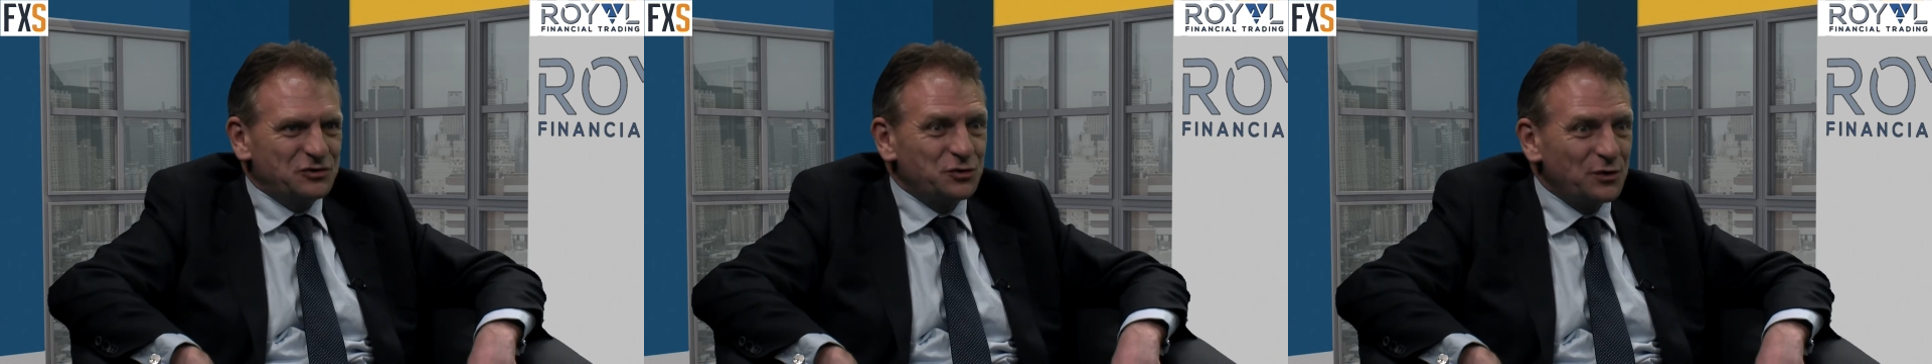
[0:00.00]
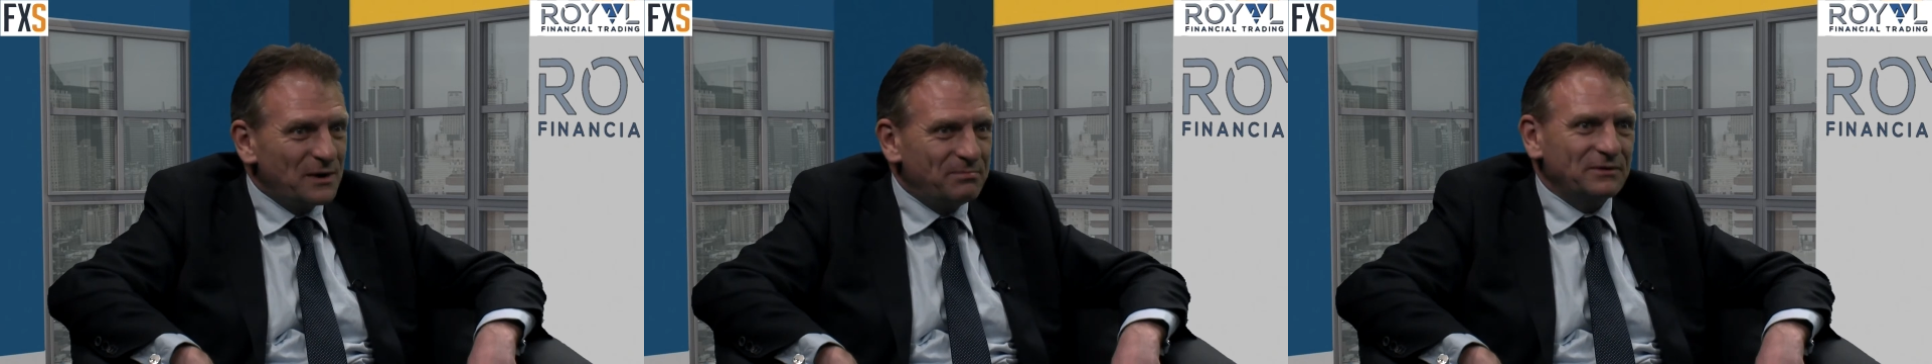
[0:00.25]

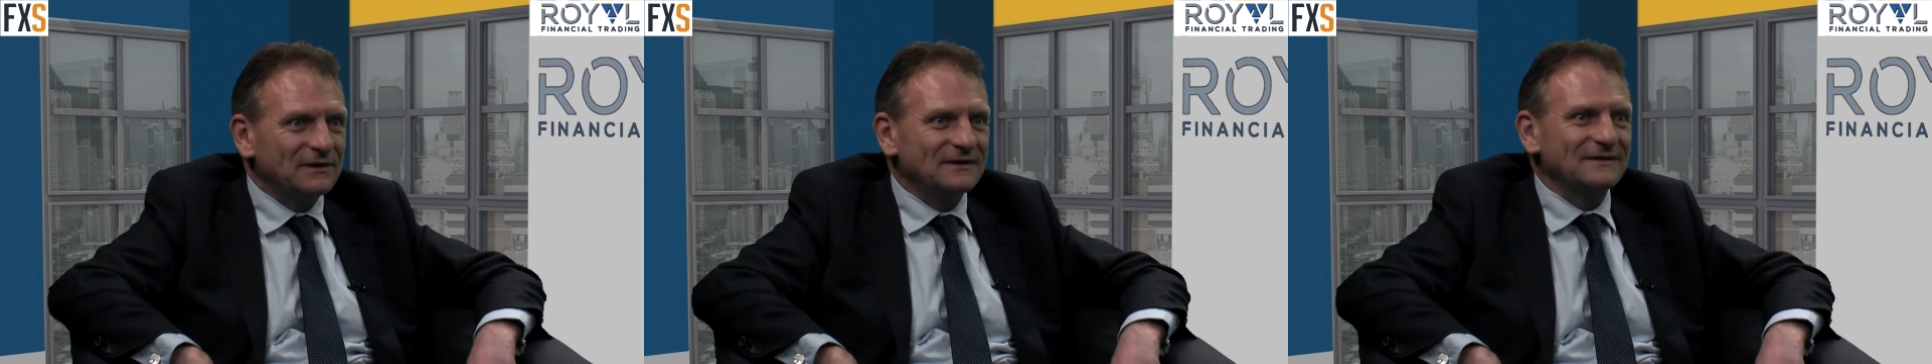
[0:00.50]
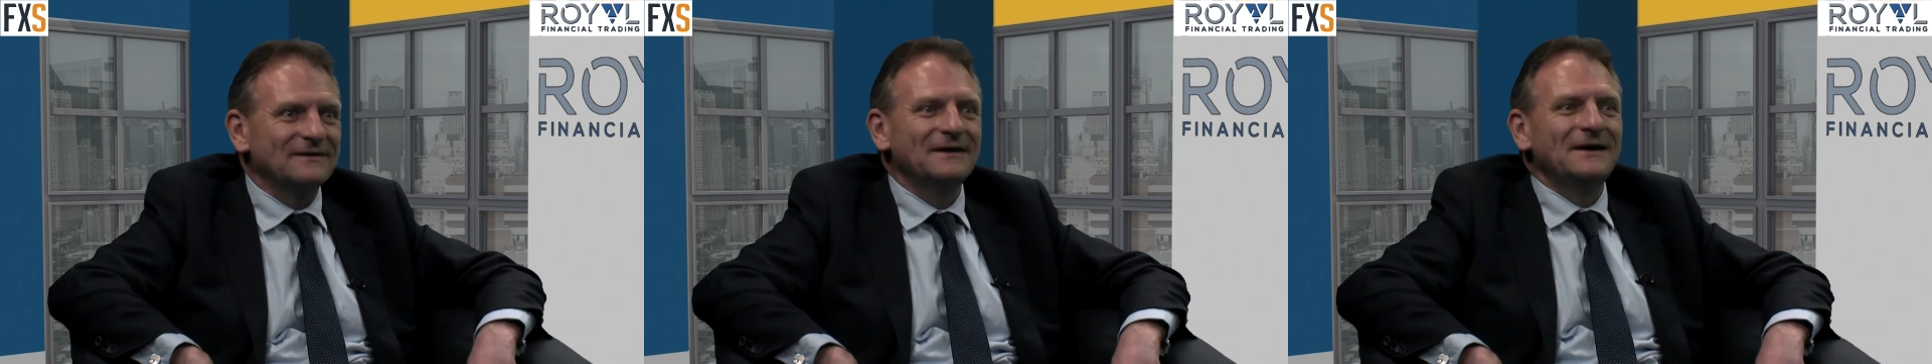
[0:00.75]

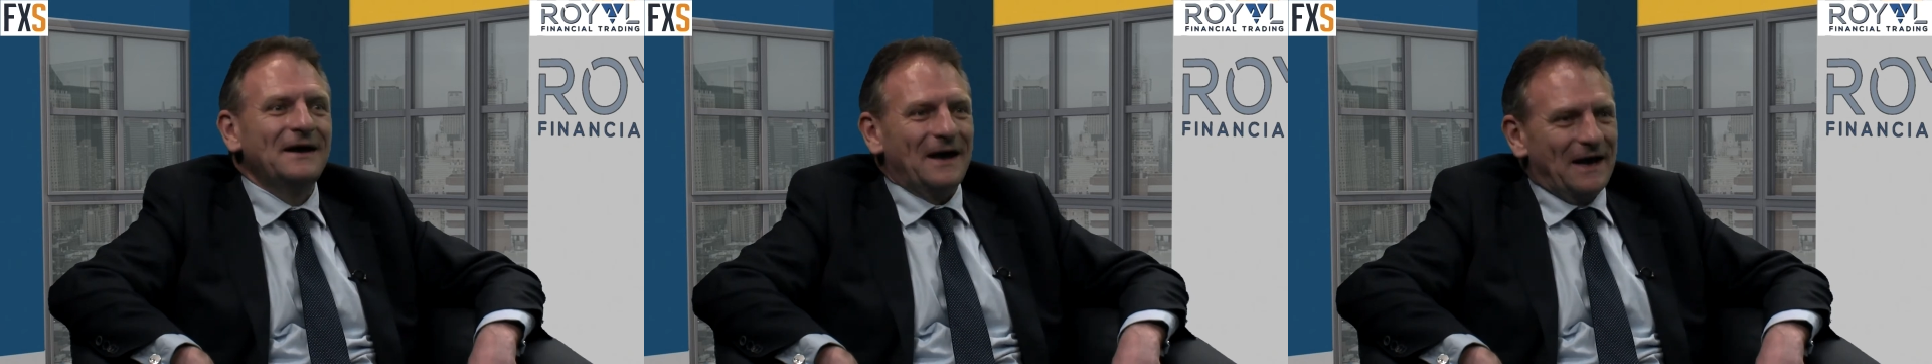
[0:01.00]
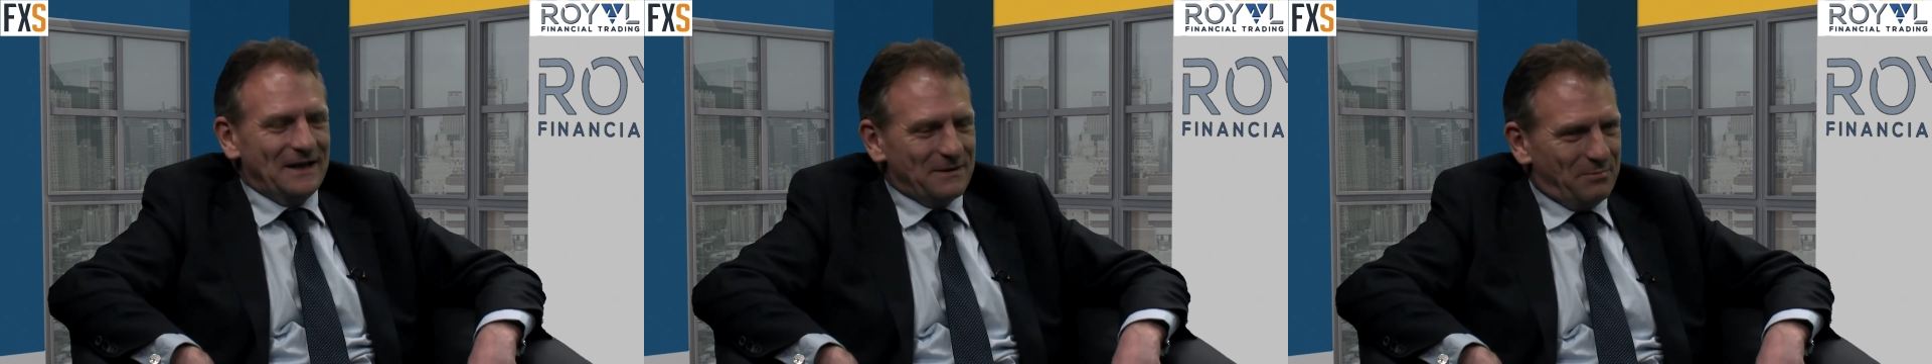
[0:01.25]
tripled
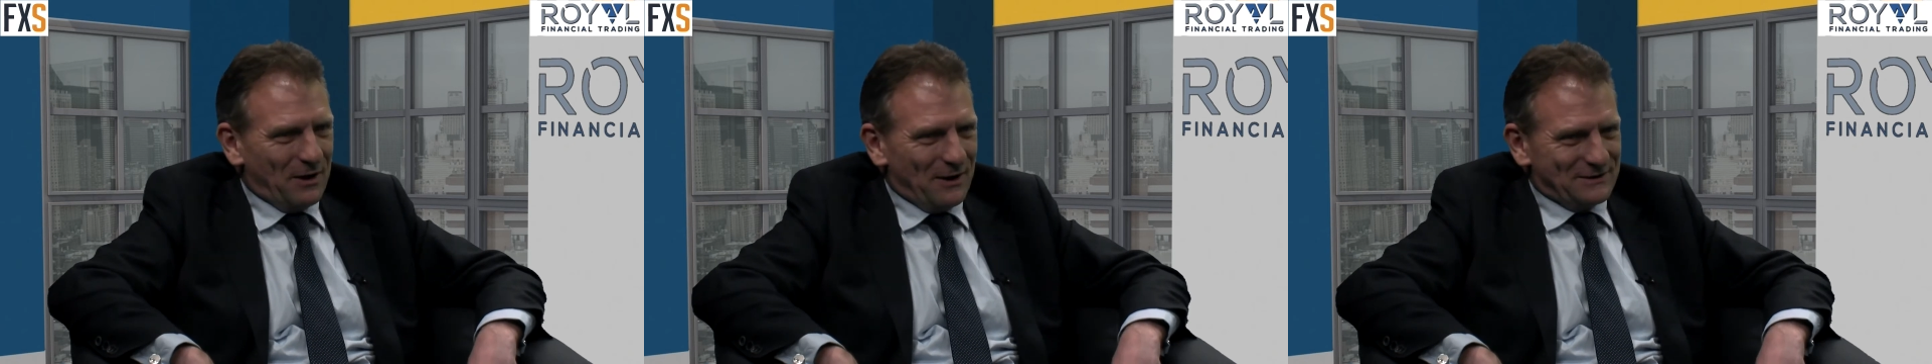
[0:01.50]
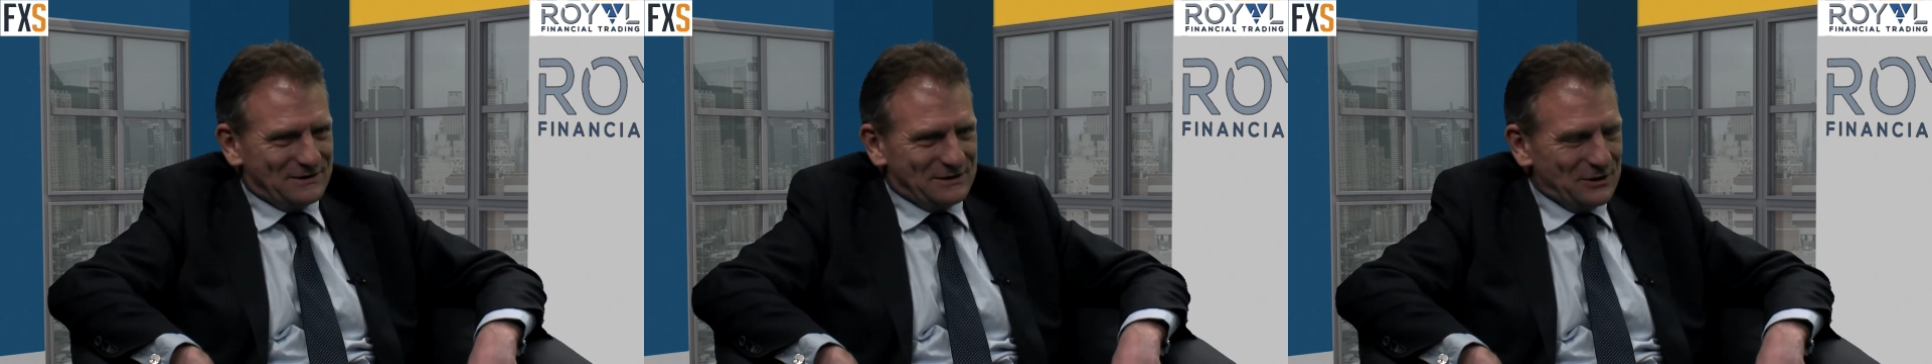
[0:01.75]
in the
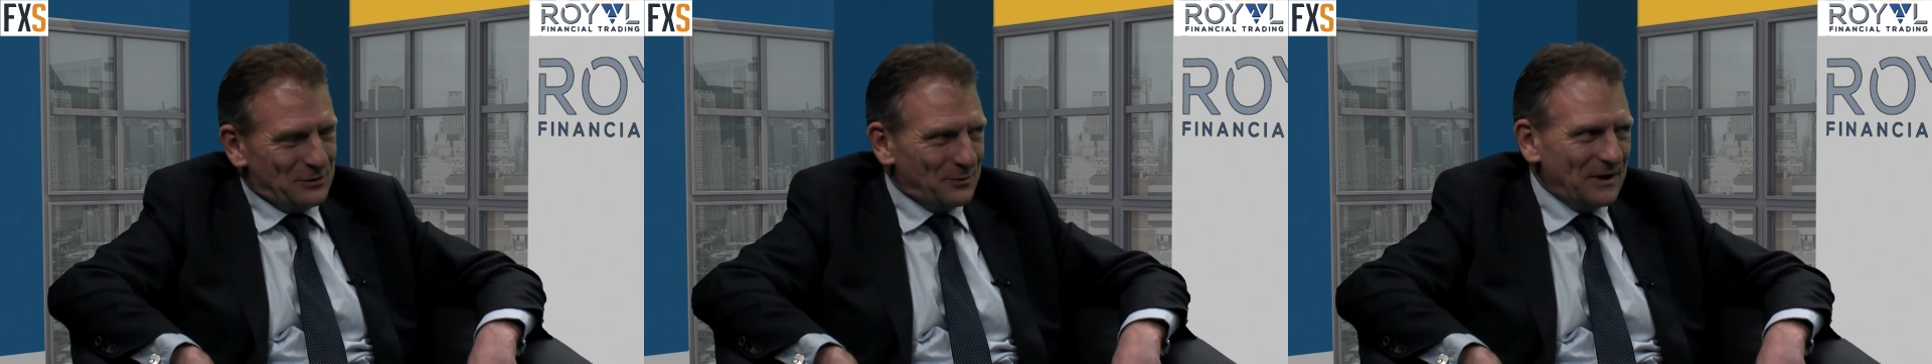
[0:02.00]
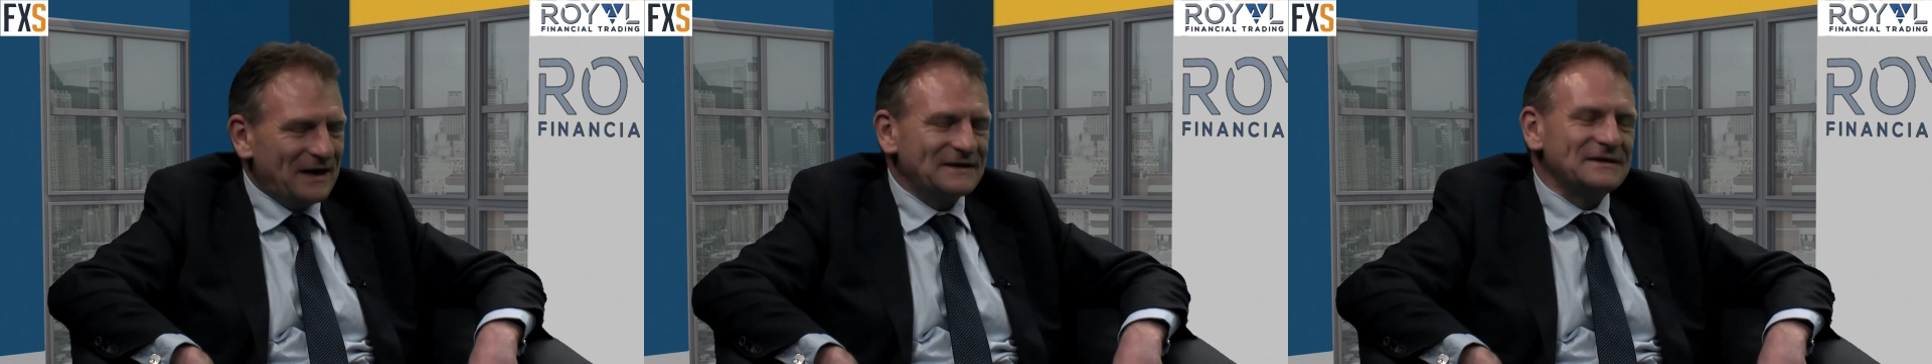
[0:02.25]
past two
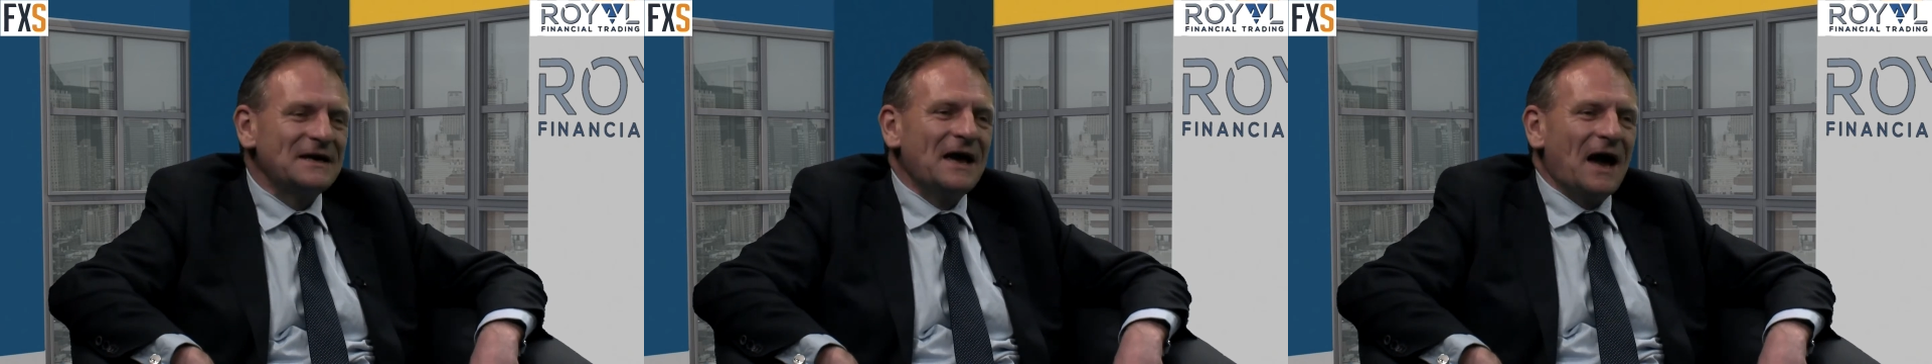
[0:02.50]
weeks.